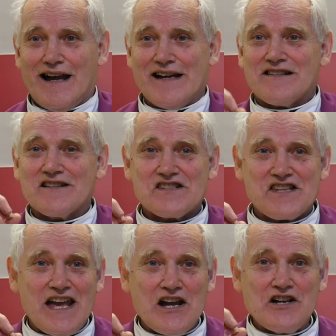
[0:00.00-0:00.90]
And to
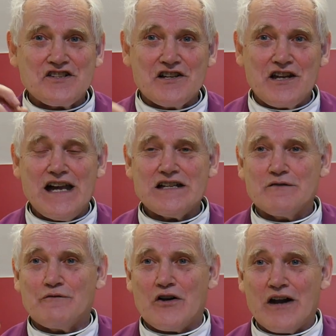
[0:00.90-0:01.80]
stay
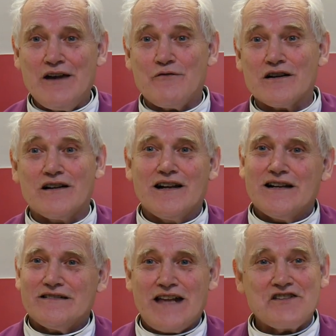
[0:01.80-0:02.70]
isolated forever,
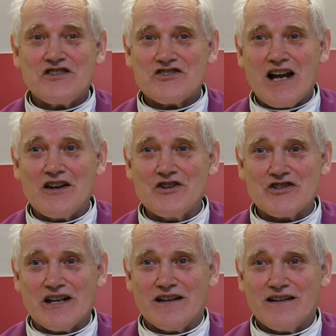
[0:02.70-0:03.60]
that's
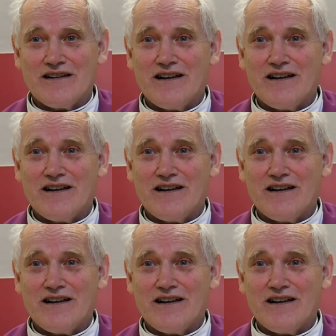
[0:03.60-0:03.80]
challenging.